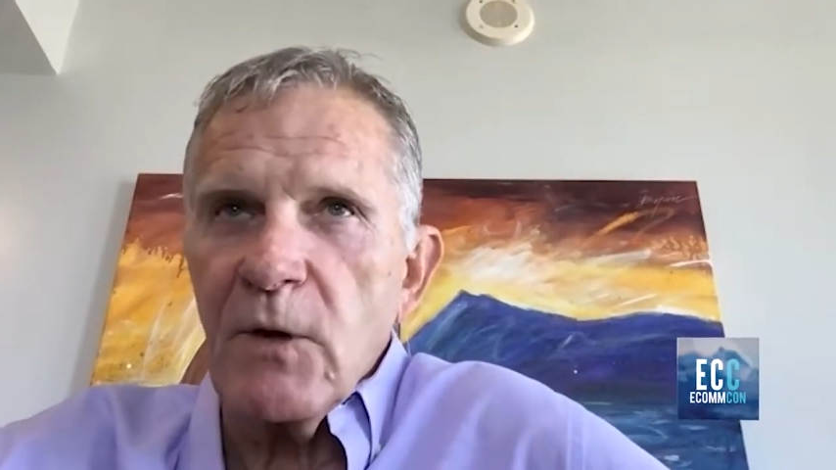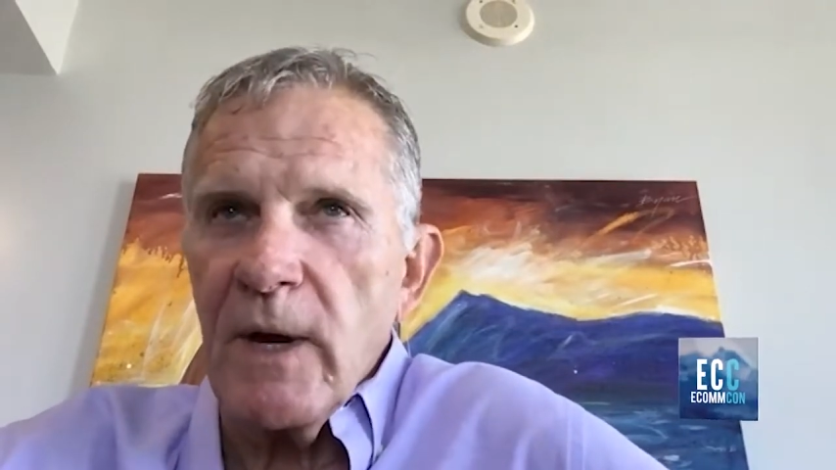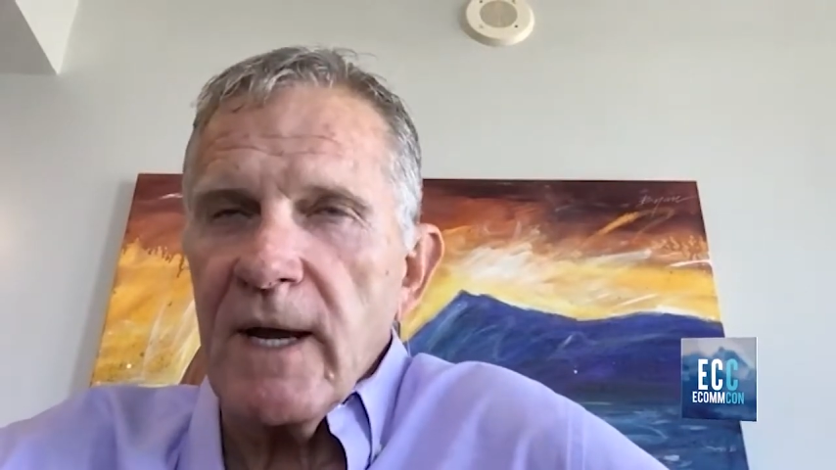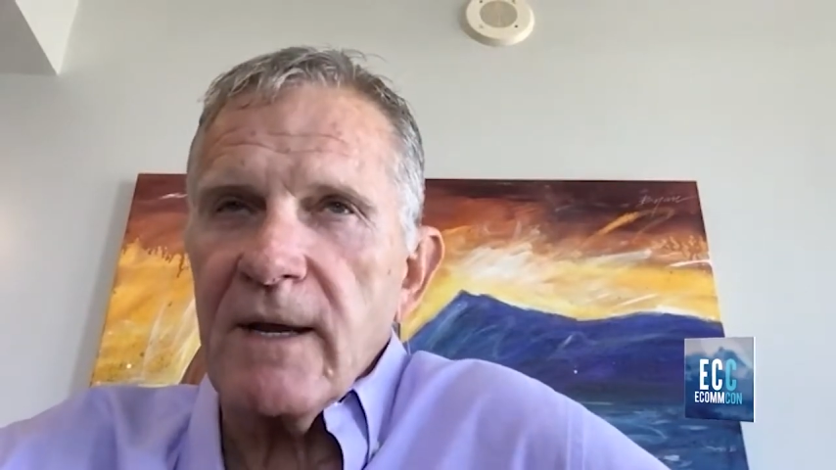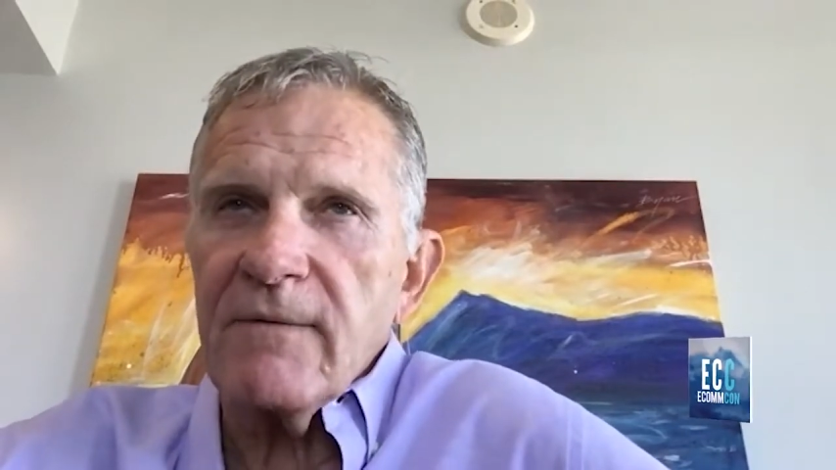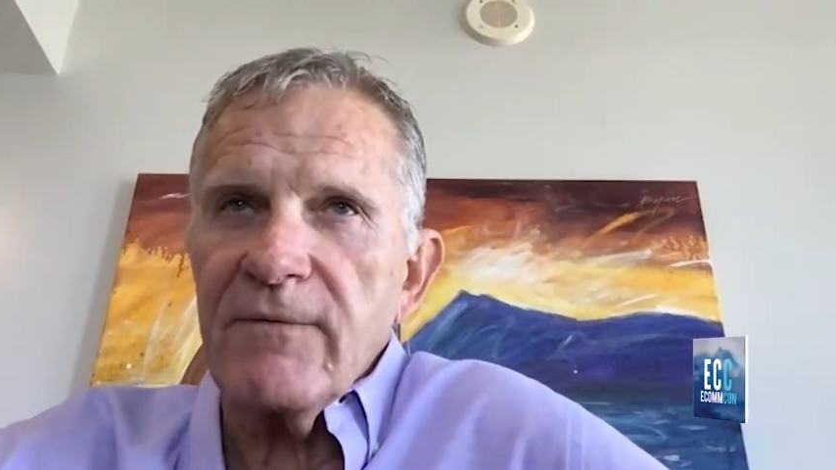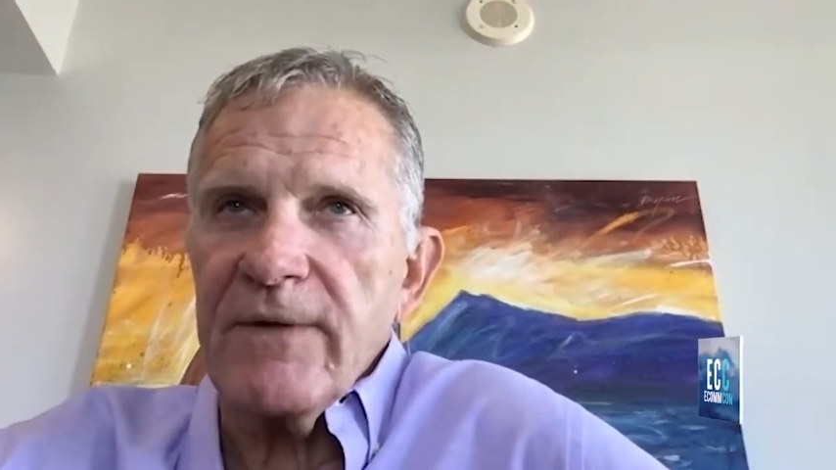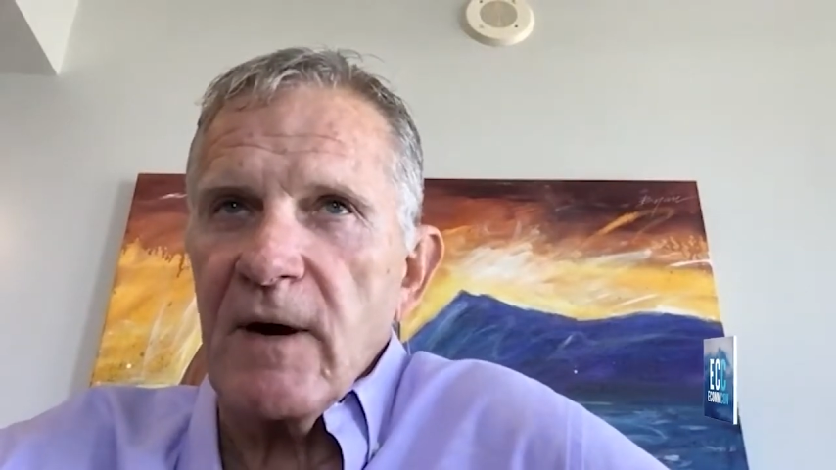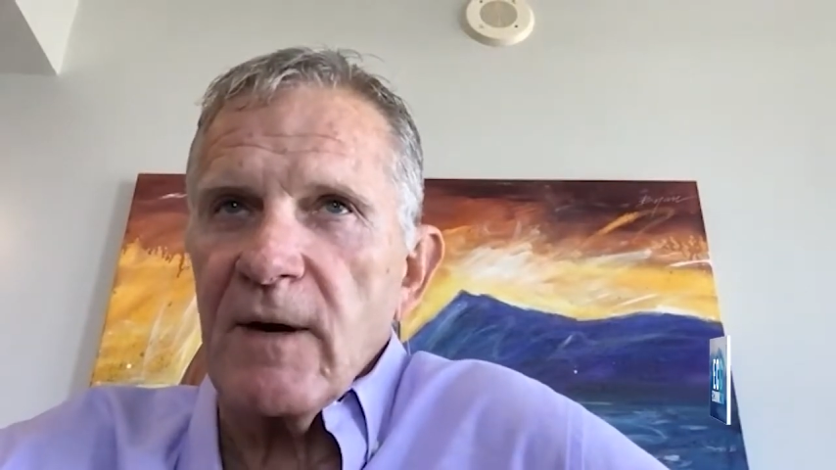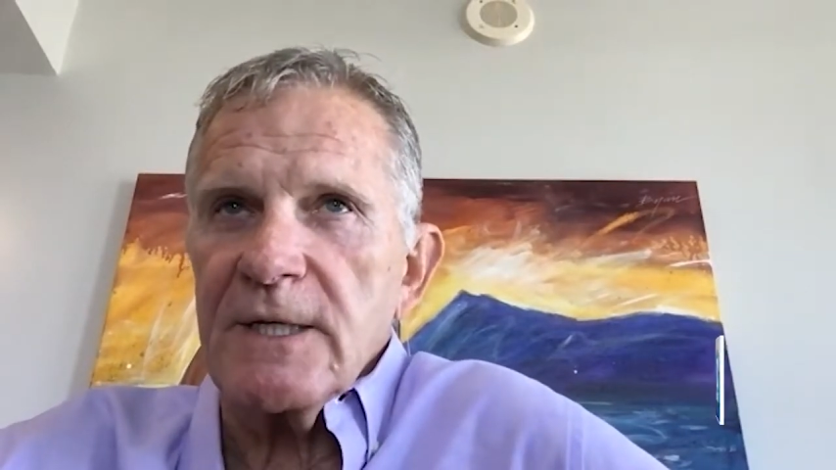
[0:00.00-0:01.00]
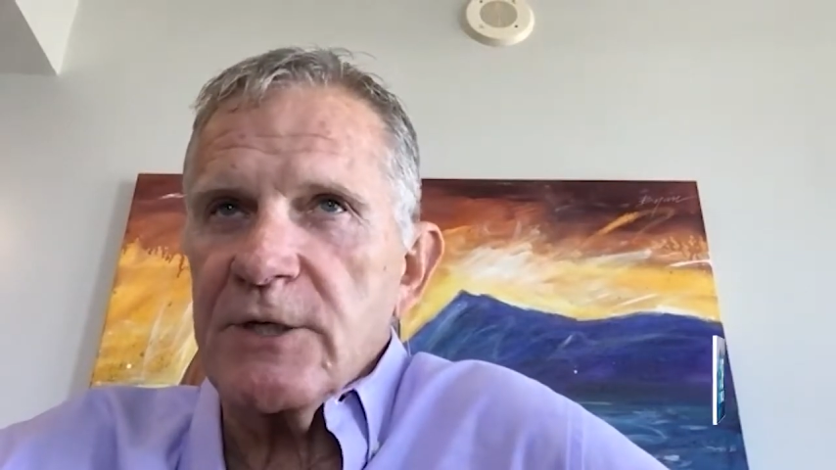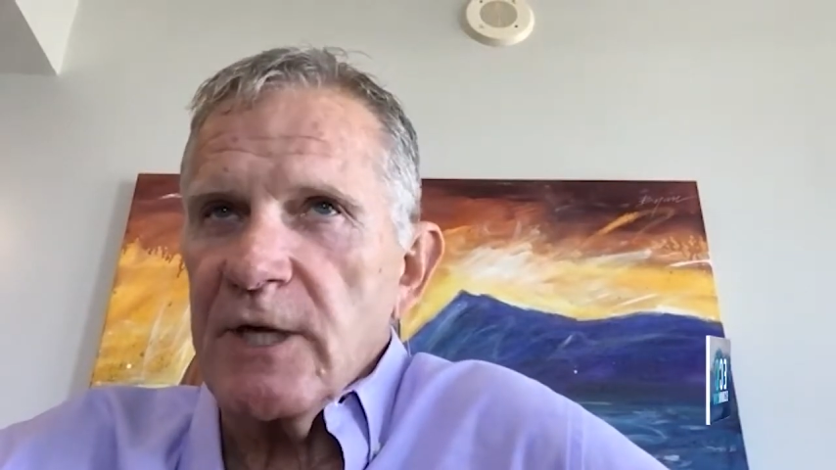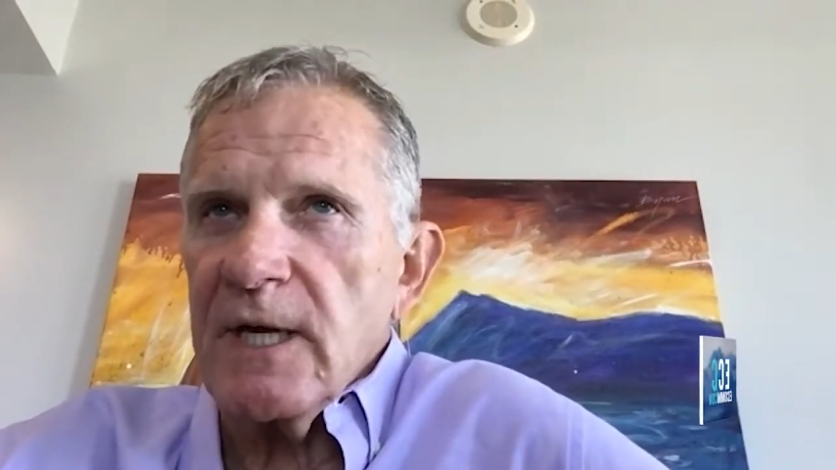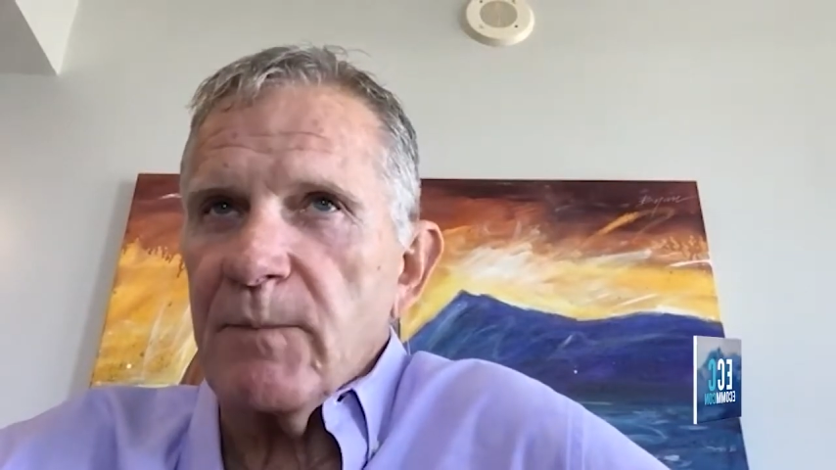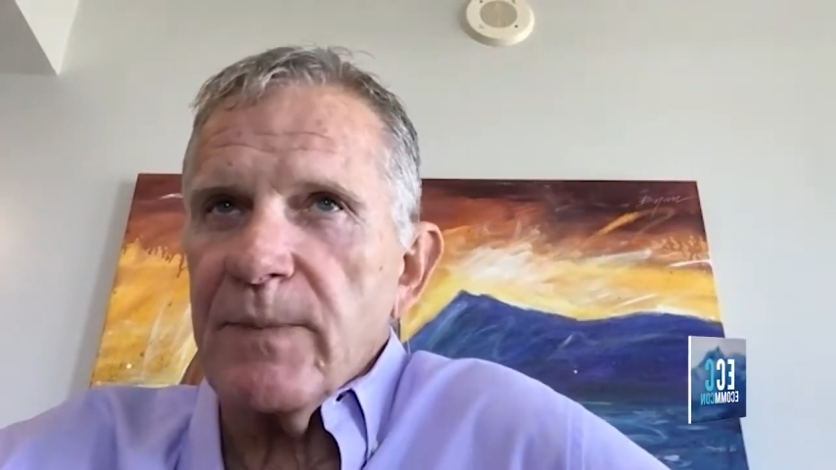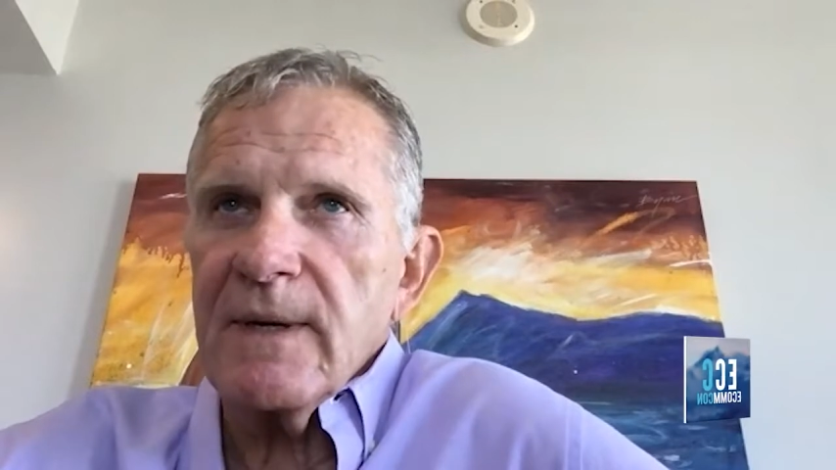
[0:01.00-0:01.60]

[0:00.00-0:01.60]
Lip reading: quick, fairly cheap.